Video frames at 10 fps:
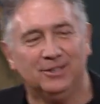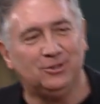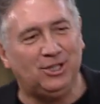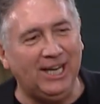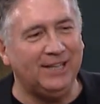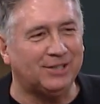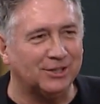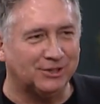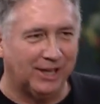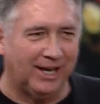
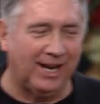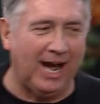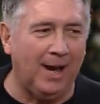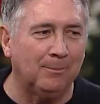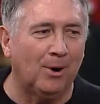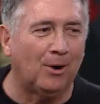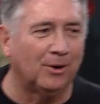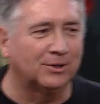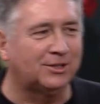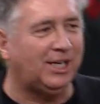Jesus said, I'm
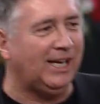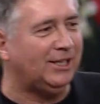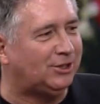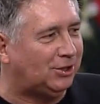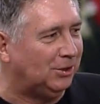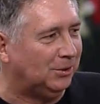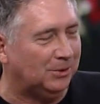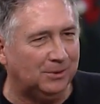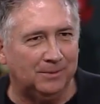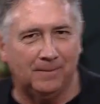going to teach
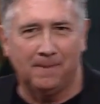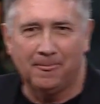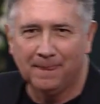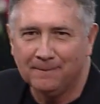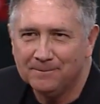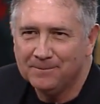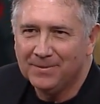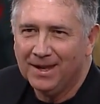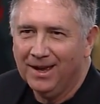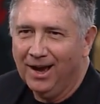you
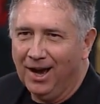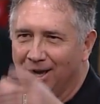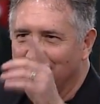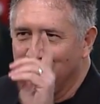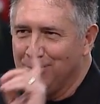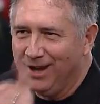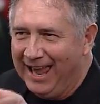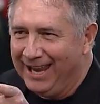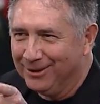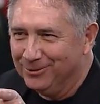a new
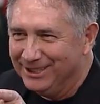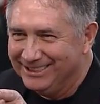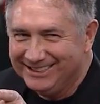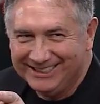language.